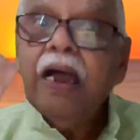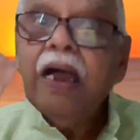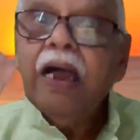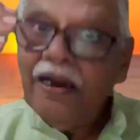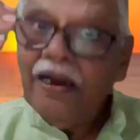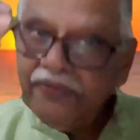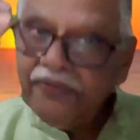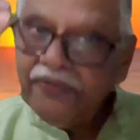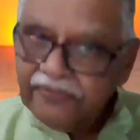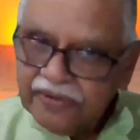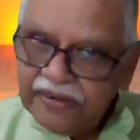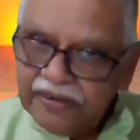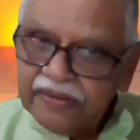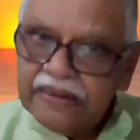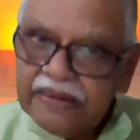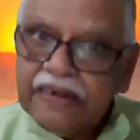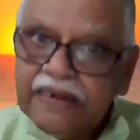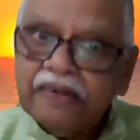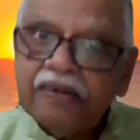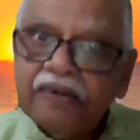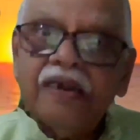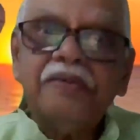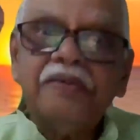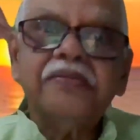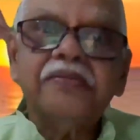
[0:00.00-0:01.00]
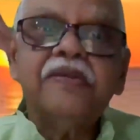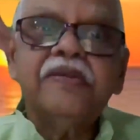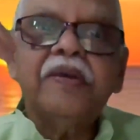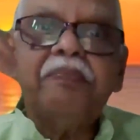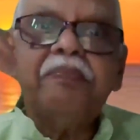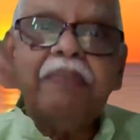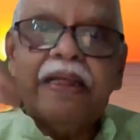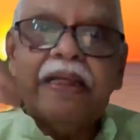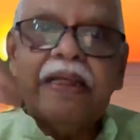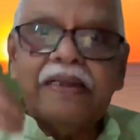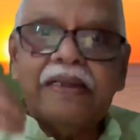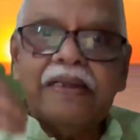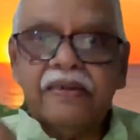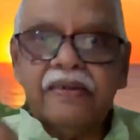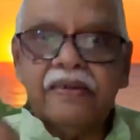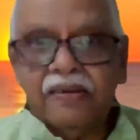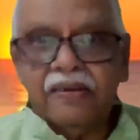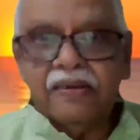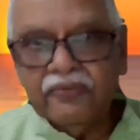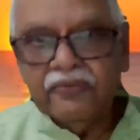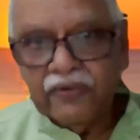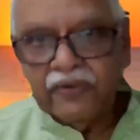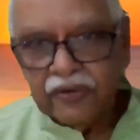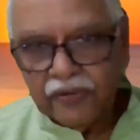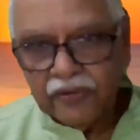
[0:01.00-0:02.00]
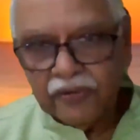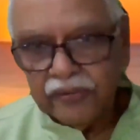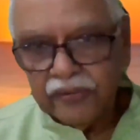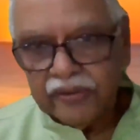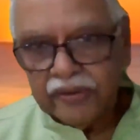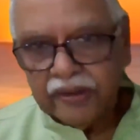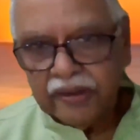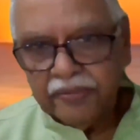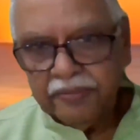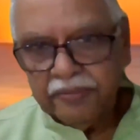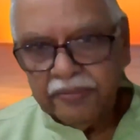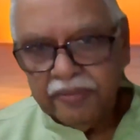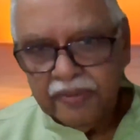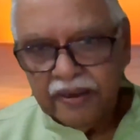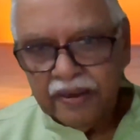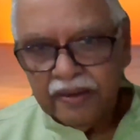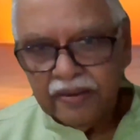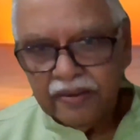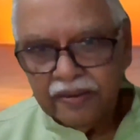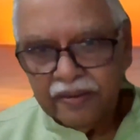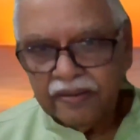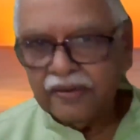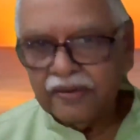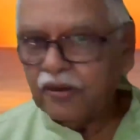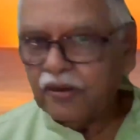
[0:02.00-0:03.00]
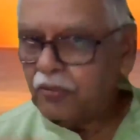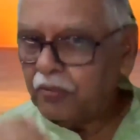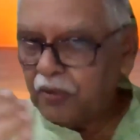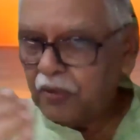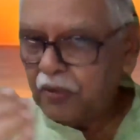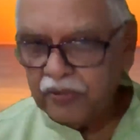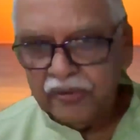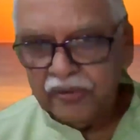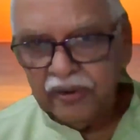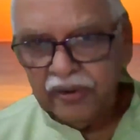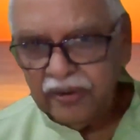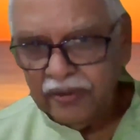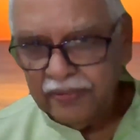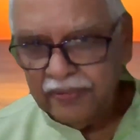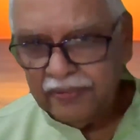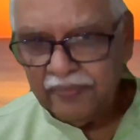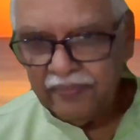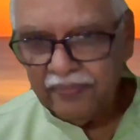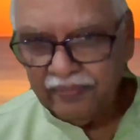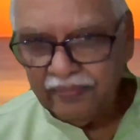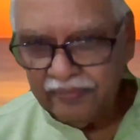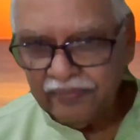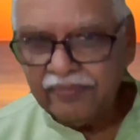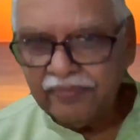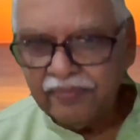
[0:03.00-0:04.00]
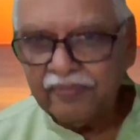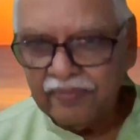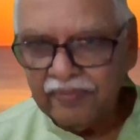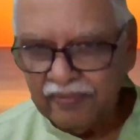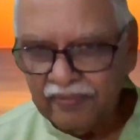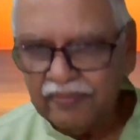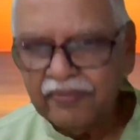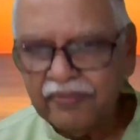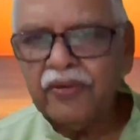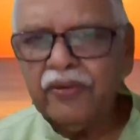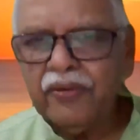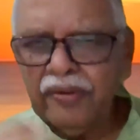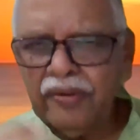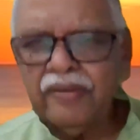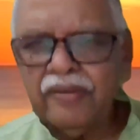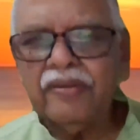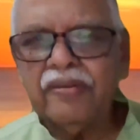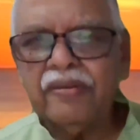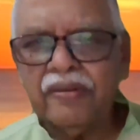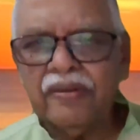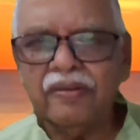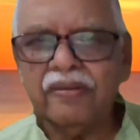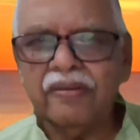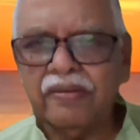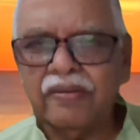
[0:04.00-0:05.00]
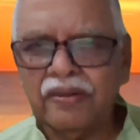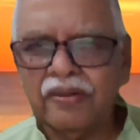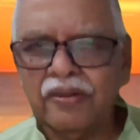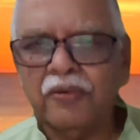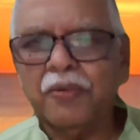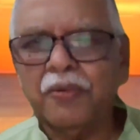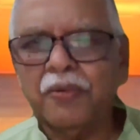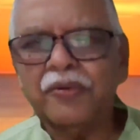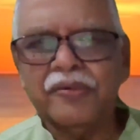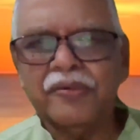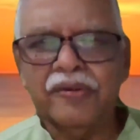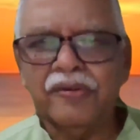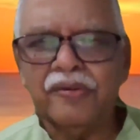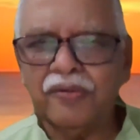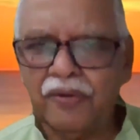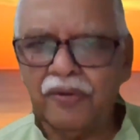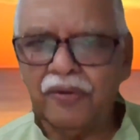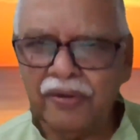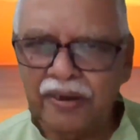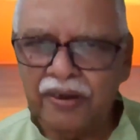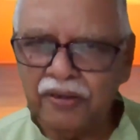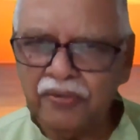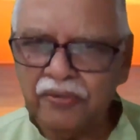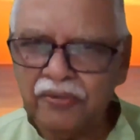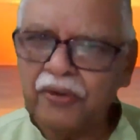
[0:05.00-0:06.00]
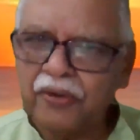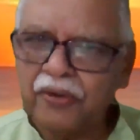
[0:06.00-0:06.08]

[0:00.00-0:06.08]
After that comes the planet in Vargottama, NavāMsha. Because the NavāMsha is called as